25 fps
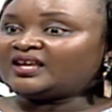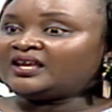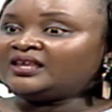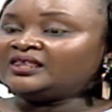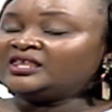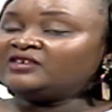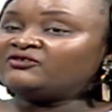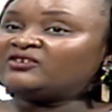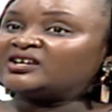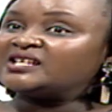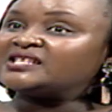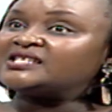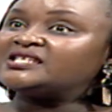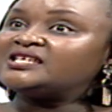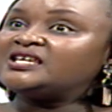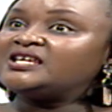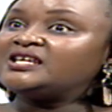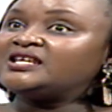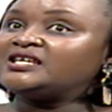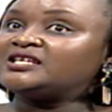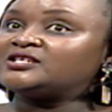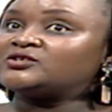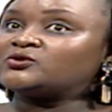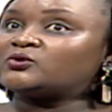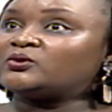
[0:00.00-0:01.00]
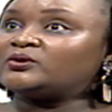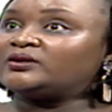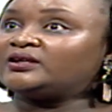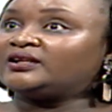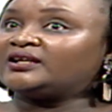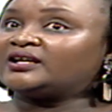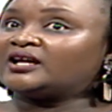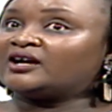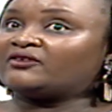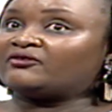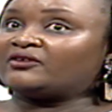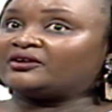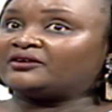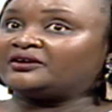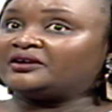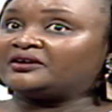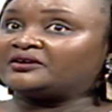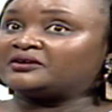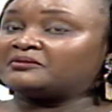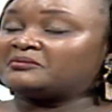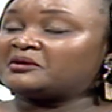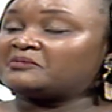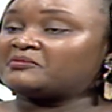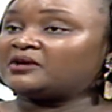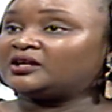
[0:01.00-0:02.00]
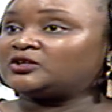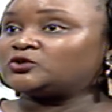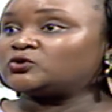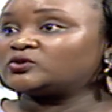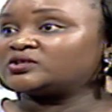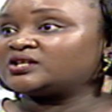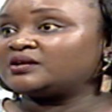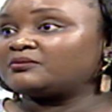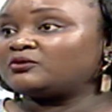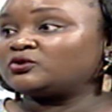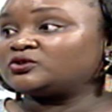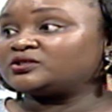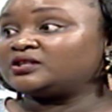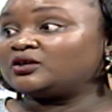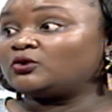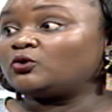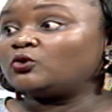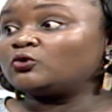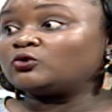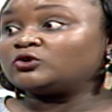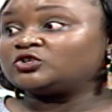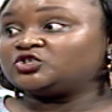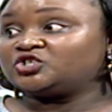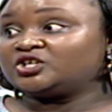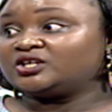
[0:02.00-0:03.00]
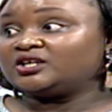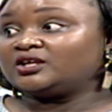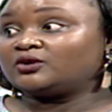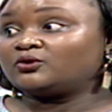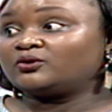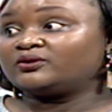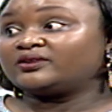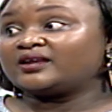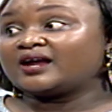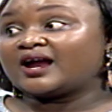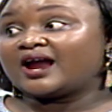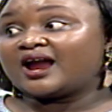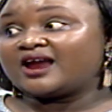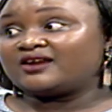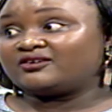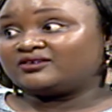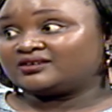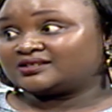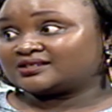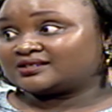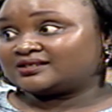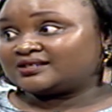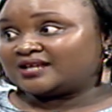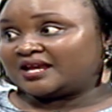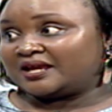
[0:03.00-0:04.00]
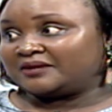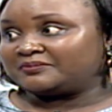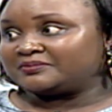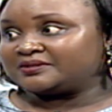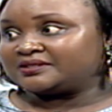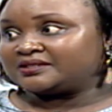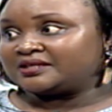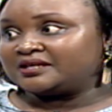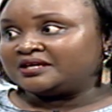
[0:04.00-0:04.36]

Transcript: the vaccine is only covering, remember I talked about the oncogenic or the high risk types.